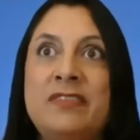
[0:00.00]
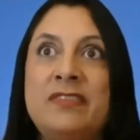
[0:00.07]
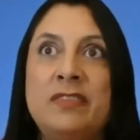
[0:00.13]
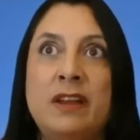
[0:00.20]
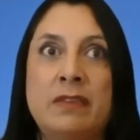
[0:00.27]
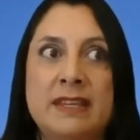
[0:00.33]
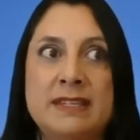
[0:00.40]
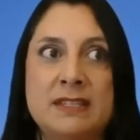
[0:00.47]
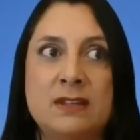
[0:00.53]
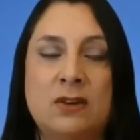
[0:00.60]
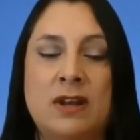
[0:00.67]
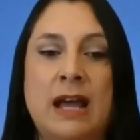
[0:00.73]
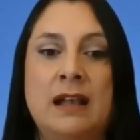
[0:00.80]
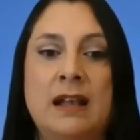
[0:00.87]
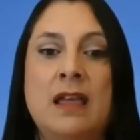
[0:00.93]
So there
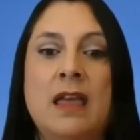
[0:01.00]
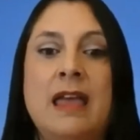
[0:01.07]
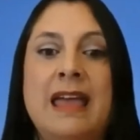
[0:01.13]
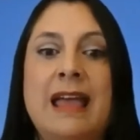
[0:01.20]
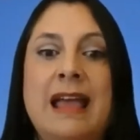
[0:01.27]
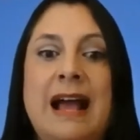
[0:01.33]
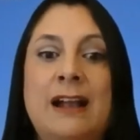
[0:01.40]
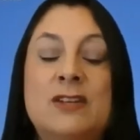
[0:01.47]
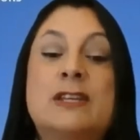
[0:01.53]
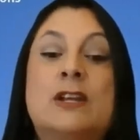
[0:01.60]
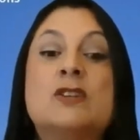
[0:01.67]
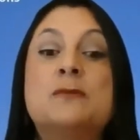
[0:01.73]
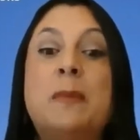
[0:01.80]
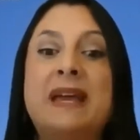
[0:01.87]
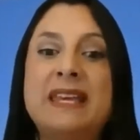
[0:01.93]
are
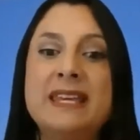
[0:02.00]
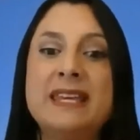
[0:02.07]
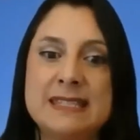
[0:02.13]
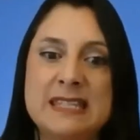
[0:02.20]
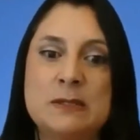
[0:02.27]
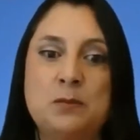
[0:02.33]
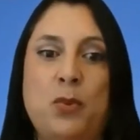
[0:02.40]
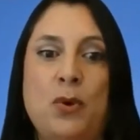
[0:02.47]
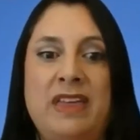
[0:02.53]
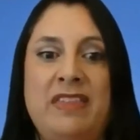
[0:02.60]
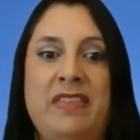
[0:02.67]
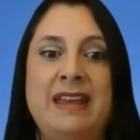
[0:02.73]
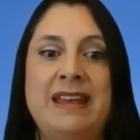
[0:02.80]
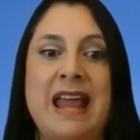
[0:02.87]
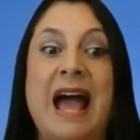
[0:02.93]
international
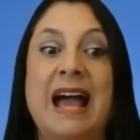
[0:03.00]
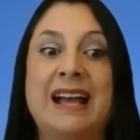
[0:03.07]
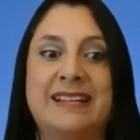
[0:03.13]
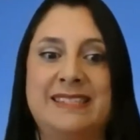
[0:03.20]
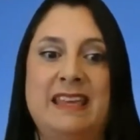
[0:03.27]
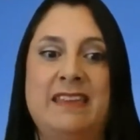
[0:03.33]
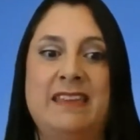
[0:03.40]
financing